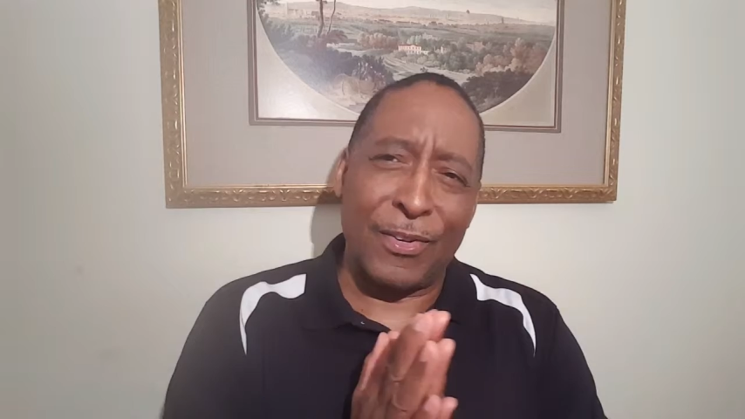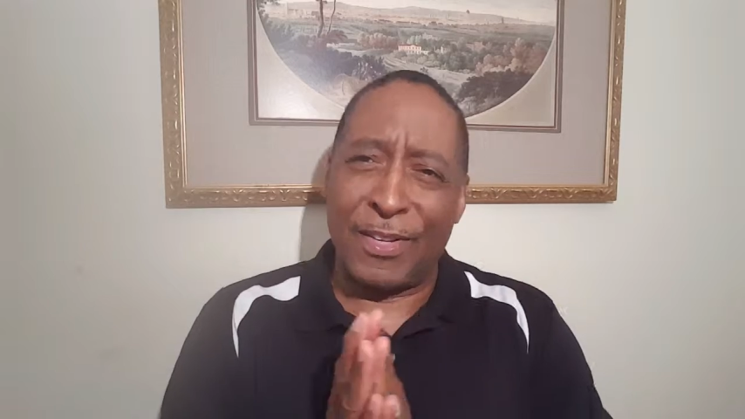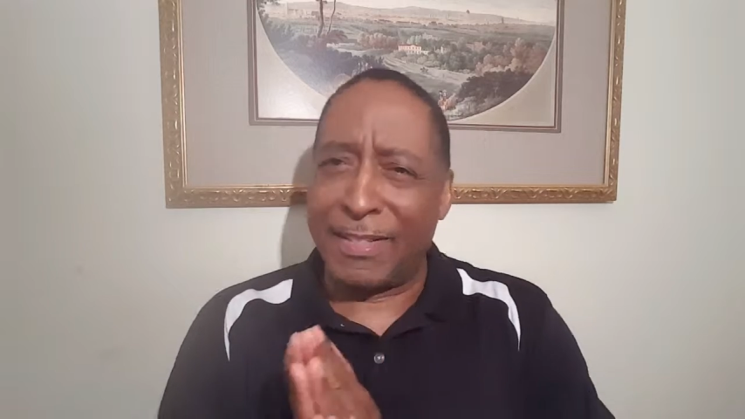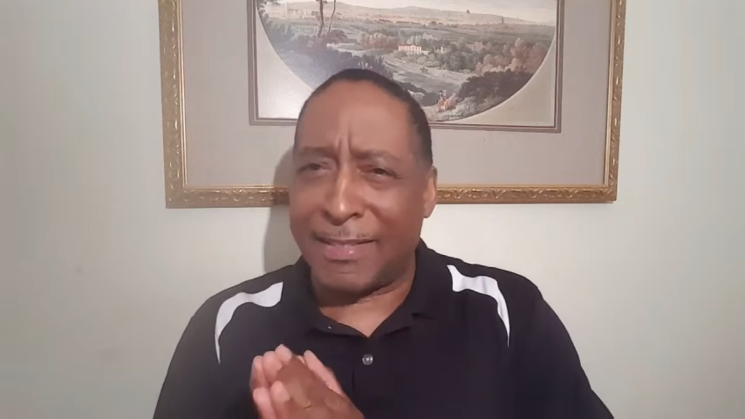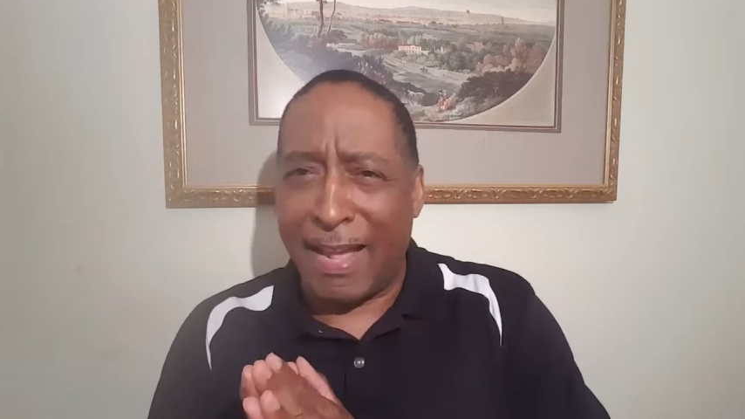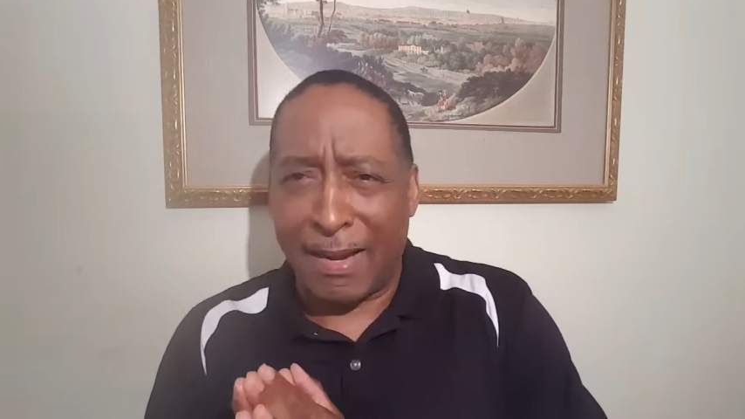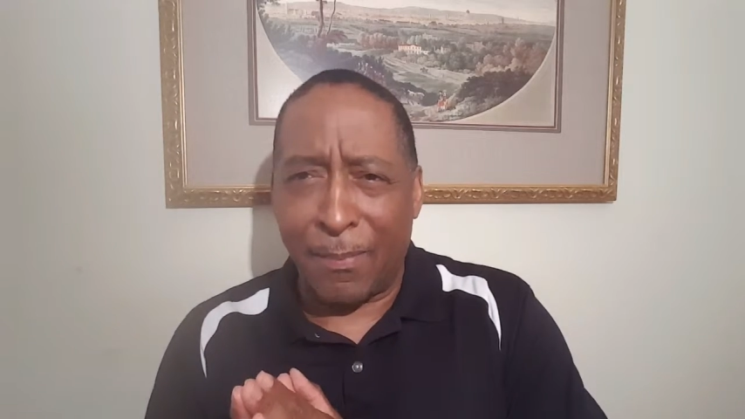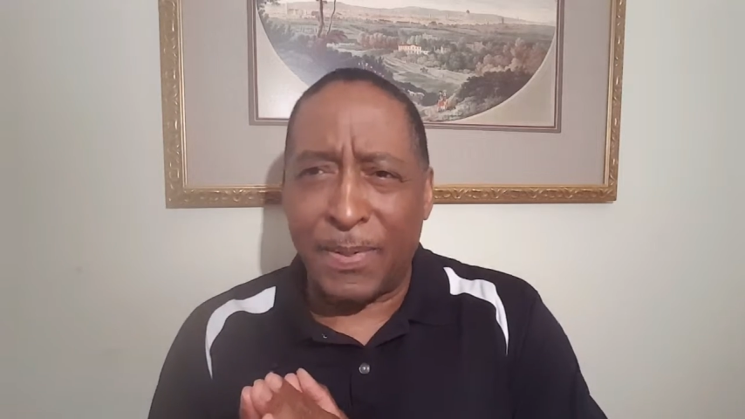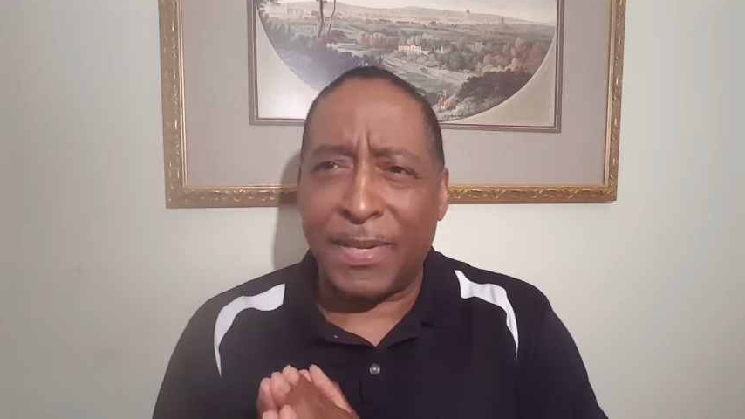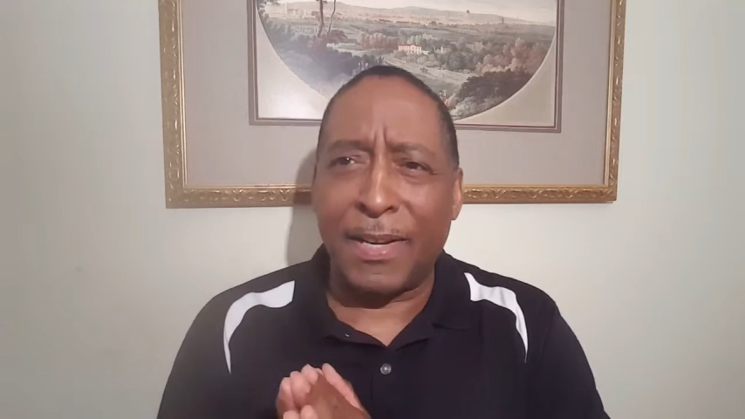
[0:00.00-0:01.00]
dislike a
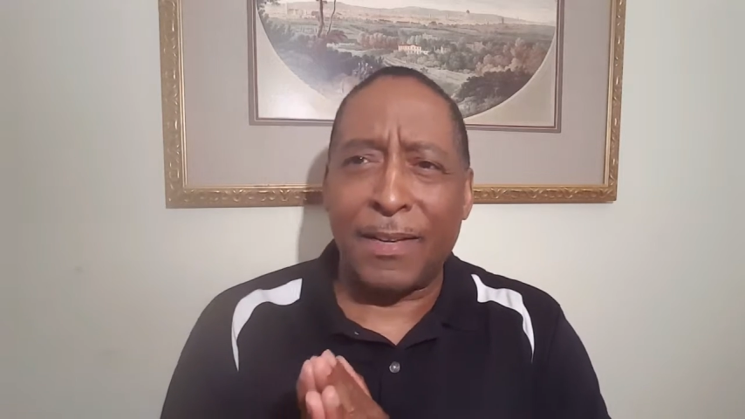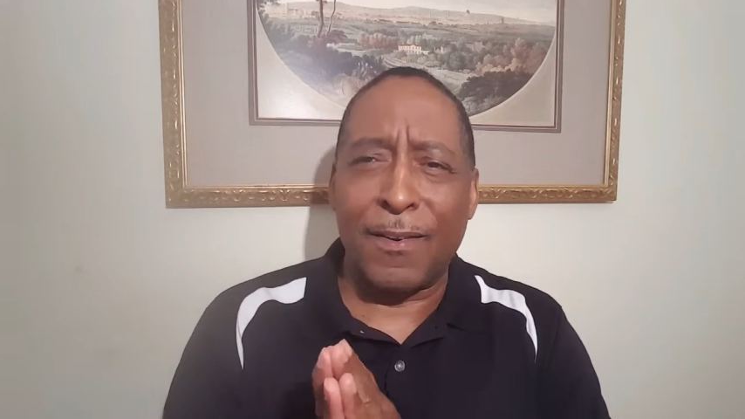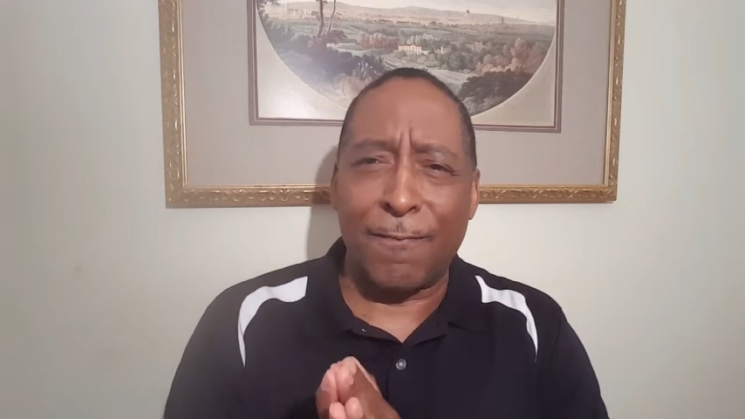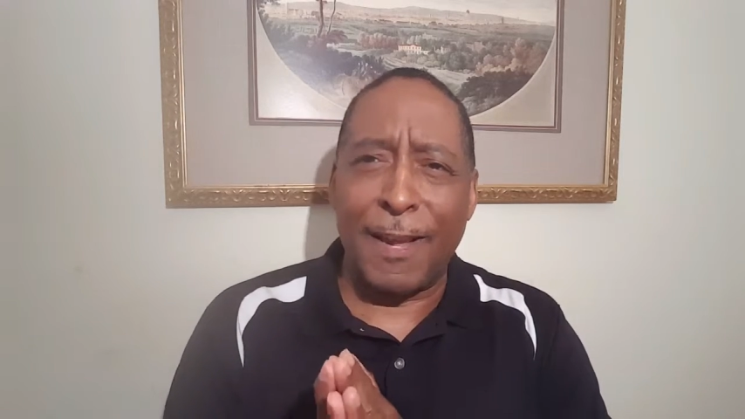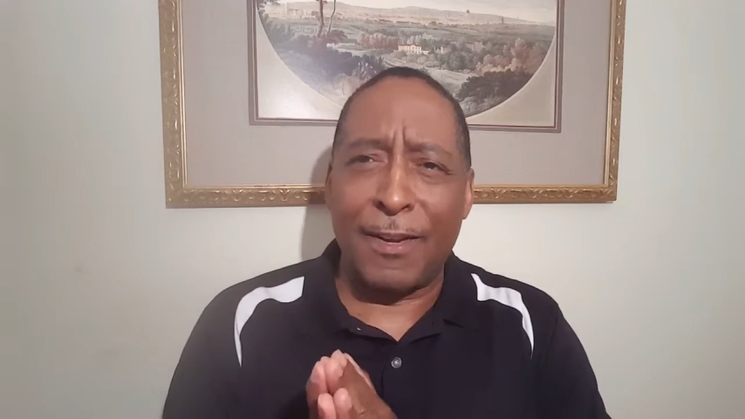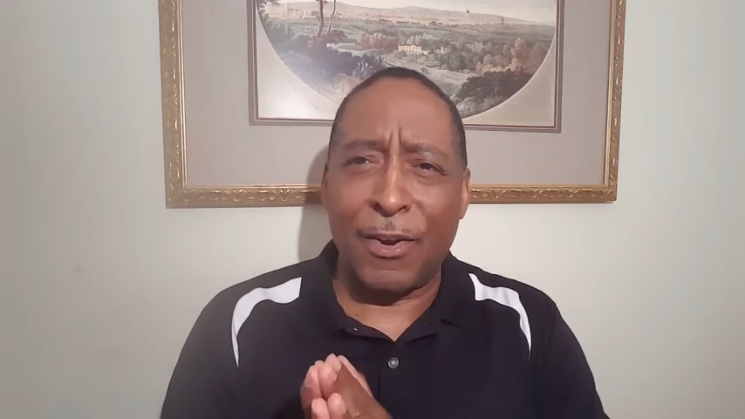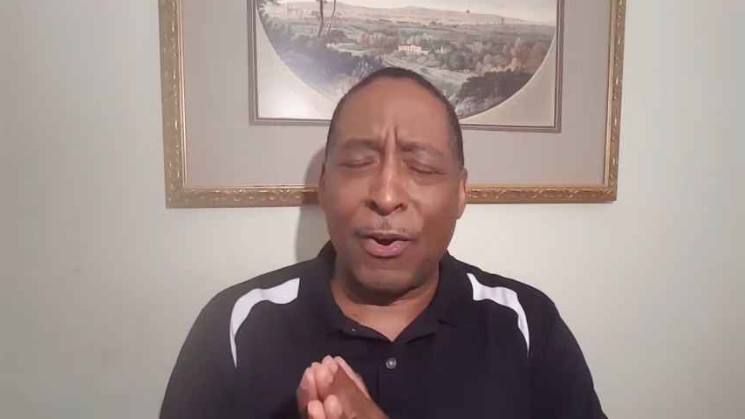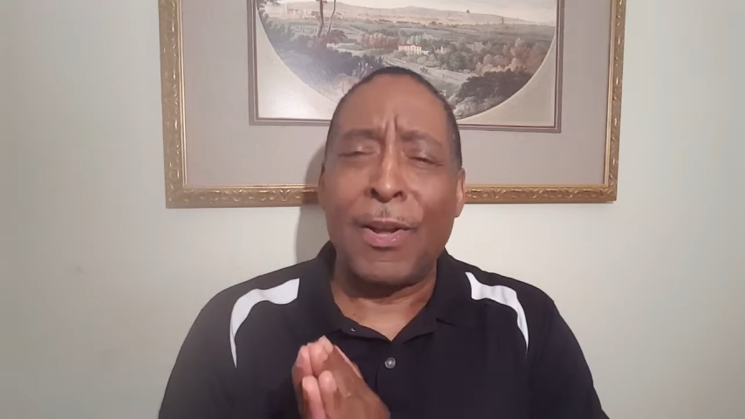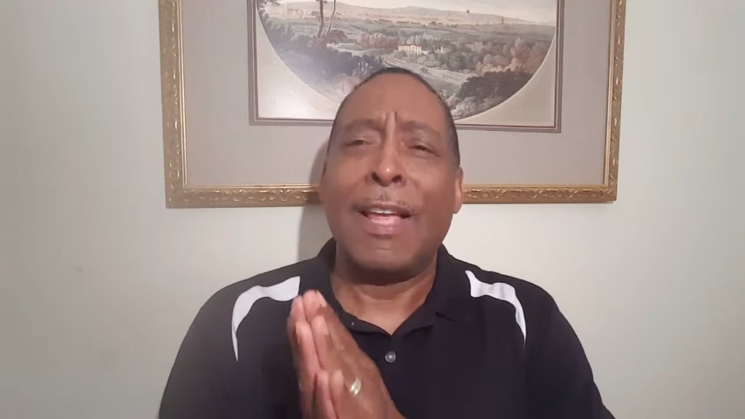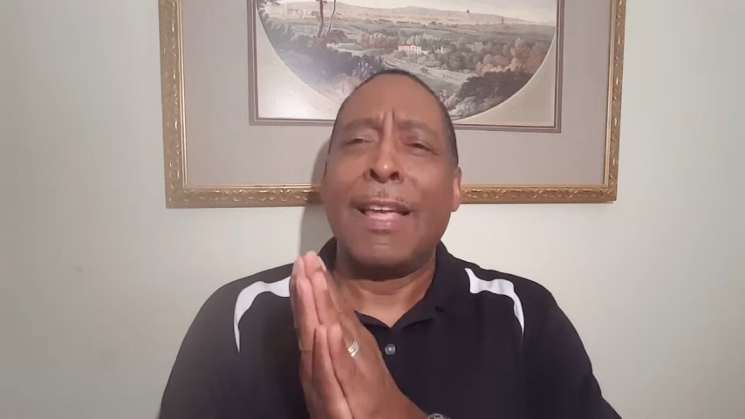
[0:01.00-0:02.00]
particular vendor.